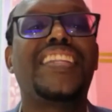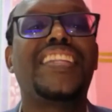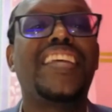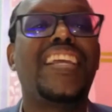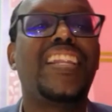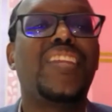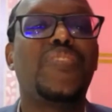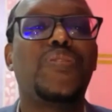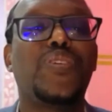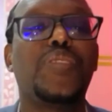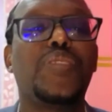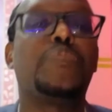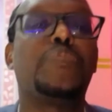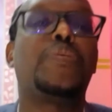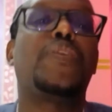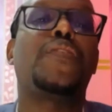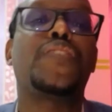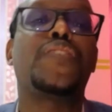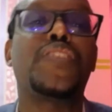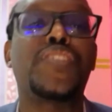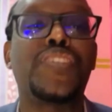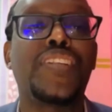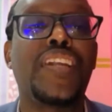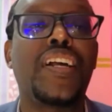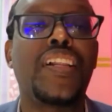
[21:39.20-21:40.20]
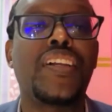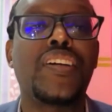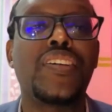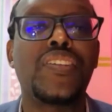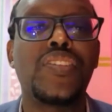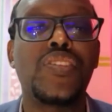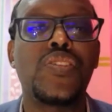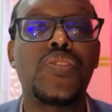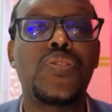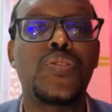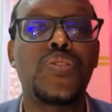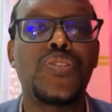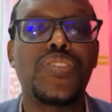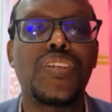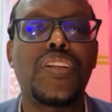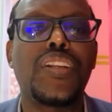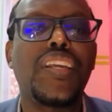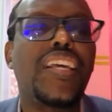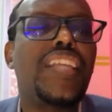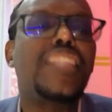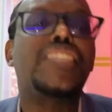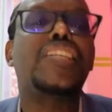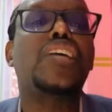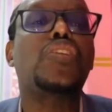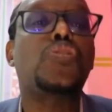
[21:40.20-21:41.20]
dealing with the provisional constitution.
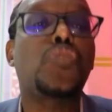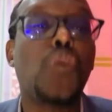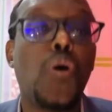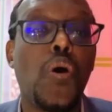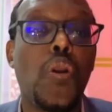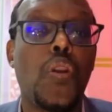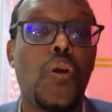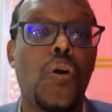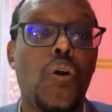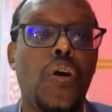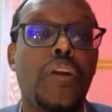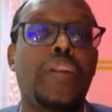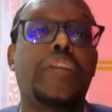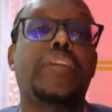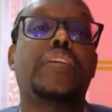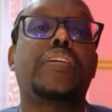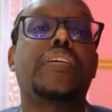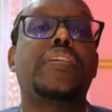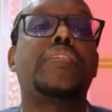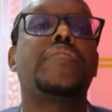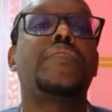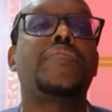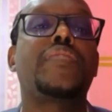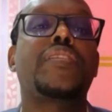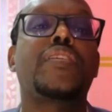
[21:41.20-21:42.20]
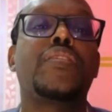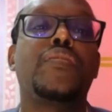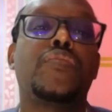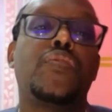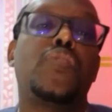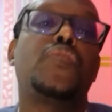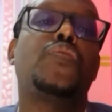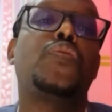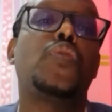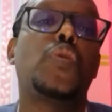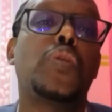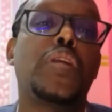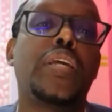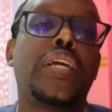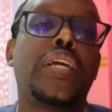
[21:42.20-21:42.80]
It's a tall order for 4